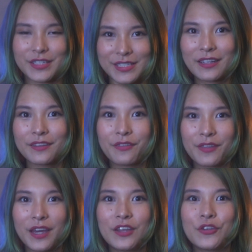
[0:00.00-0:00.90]
The second
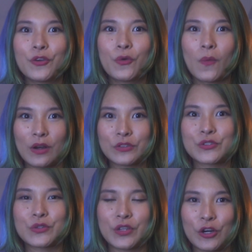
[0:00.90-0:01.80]
thing you want
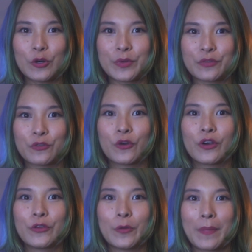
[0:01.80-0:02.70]
to know
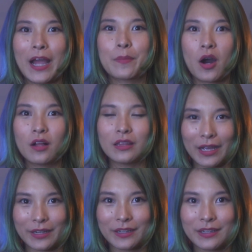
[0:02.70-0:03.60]
before you buy a pod
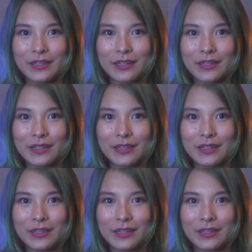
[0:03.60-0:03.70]
light